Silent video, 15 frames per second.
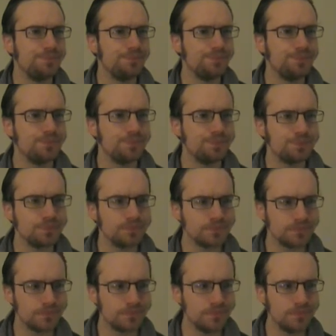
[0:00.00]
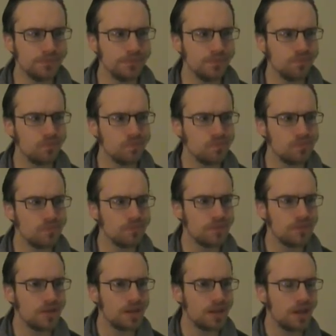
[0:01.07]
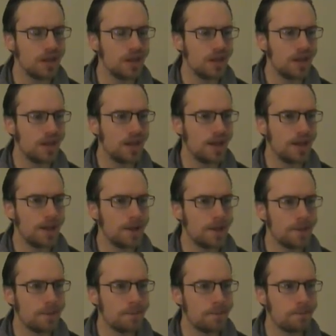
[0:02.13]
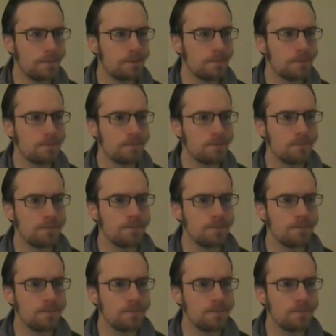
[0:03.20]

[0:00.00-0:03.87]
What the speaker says: No one is speaking in this clip.